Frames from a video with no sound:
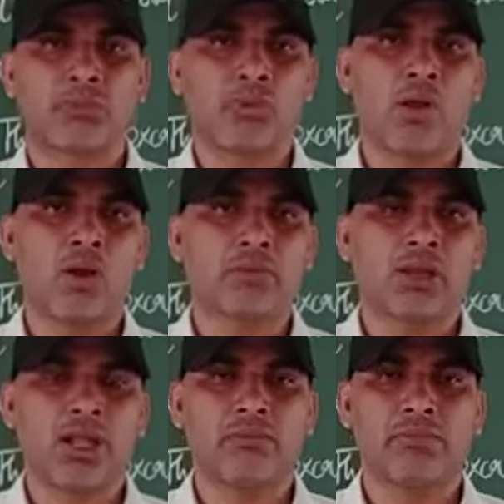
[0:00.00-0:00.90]
prolong
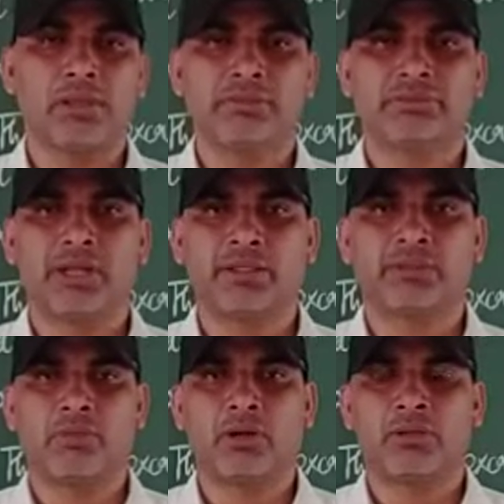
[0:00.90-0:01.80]
time inside
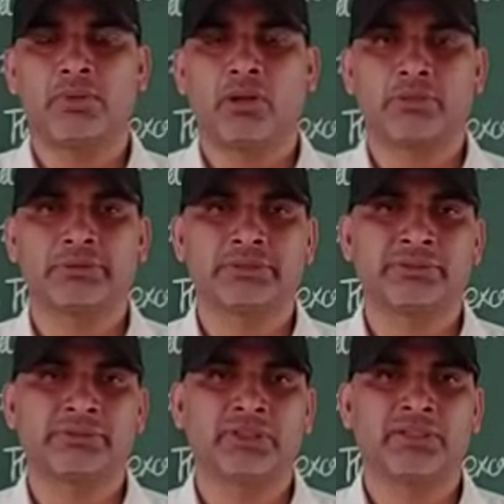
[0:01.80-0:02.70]
the body, because this
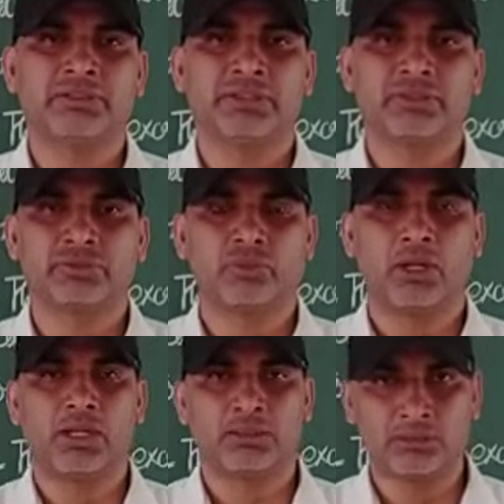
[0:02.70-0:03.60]
is the injurious to
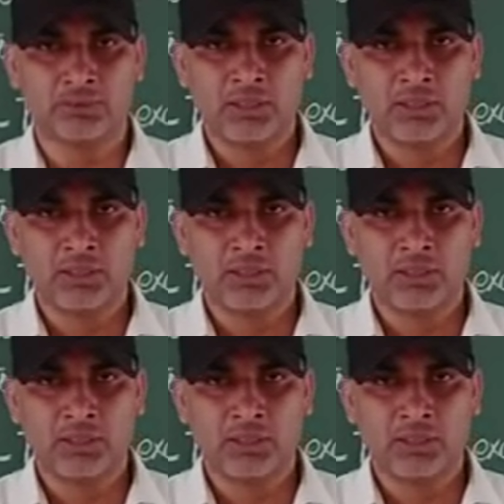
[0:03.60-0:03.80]
health,